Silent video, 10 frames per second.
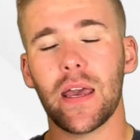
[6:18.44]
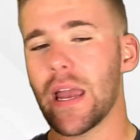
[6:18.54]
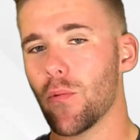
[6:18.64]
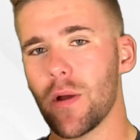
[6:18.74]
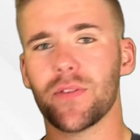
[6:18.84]

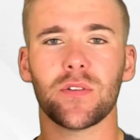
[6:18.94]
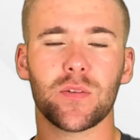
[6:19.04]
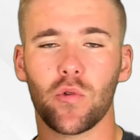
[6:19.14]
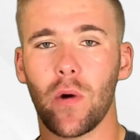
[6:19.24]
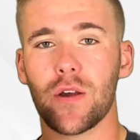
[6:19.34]
and run through some
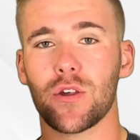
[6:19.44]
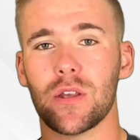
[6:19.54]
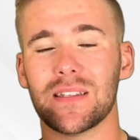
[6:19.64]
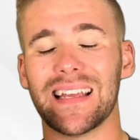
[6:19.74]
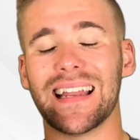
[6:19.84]

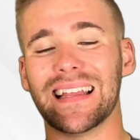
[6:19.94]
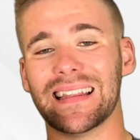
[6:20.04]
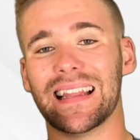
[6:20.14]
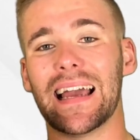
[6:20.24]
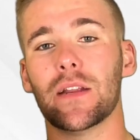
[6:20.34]
questions in a
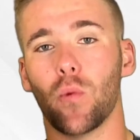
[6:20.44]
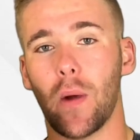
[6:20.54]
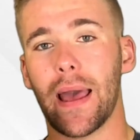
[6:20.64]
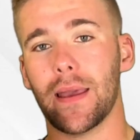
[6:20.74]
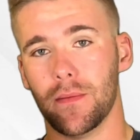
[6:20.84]
light
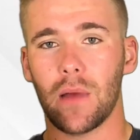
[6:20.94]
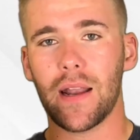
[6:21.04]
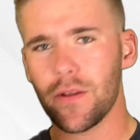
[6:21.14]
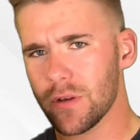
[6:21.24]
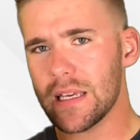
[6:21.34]
way.
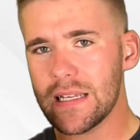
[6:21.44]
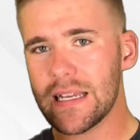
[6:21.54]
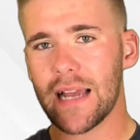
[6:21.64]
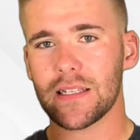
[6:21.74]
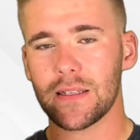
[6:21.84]
Another key
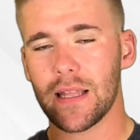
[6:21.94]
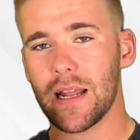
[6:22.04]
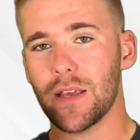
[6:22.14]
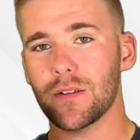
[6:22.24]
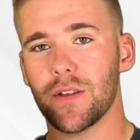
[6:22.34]
tactic that I
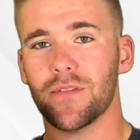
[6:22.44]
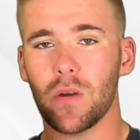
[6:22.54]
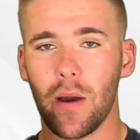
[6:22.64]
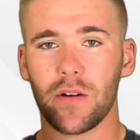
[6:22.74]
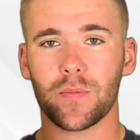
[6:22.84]
used a few
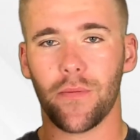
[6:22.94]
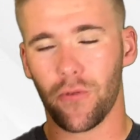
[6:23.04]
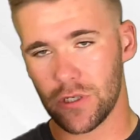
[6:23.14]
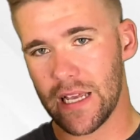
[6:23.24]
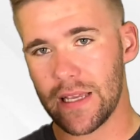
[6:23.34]
hours before
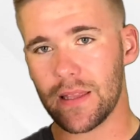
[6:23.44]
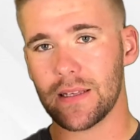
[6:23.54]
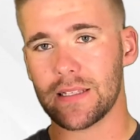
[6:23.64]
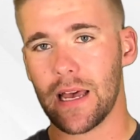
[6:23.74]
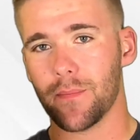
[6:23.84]
taking the
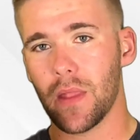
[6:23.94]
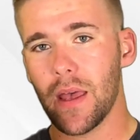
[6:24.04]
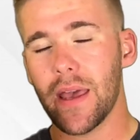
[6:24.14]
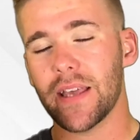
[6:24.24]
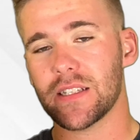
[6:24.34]
exam
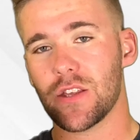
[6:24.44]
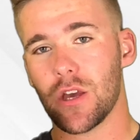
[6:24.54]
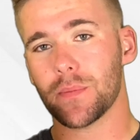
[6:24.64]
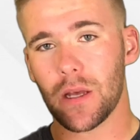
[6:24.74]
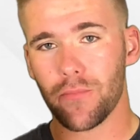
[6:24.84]
is I
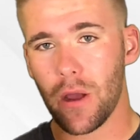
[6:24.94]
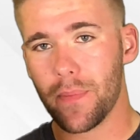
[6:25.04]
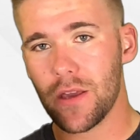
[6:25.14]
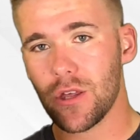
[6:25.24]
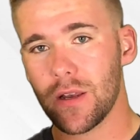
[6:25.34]
jumped on Prep
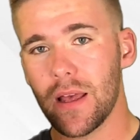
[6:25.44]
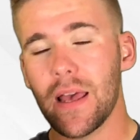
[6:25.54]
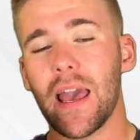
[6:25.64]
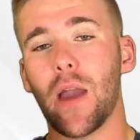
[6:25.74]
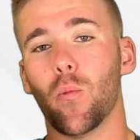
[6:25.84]
Agent
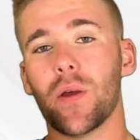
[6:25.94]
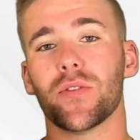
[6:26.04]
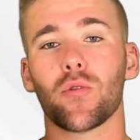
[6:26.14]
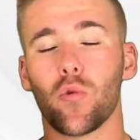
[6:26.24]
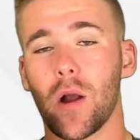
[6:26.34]
and went
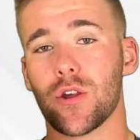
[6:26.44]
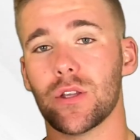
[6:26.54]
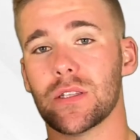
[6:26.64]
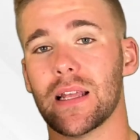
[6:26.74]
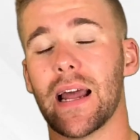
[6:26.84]
through
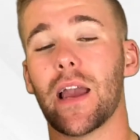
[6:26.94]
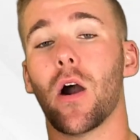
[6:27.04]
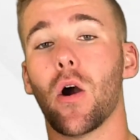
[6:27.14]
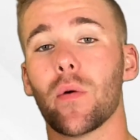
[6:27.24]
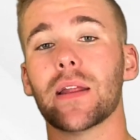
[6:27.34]
questions that I
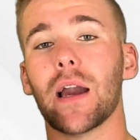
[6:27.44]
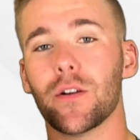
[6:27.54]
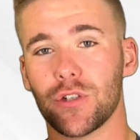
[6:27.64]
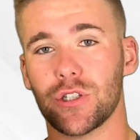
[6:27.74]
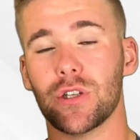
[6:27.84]
already
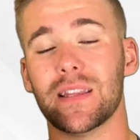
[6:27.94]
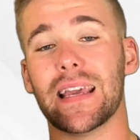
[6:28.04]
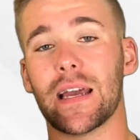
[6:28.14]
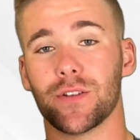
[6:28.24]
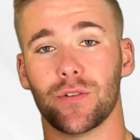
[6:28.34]
understood
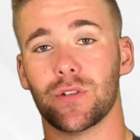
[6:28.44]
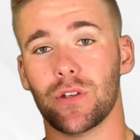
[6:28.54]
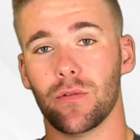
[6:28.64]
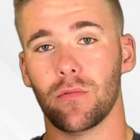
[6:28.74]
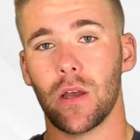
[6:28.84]
the answer to.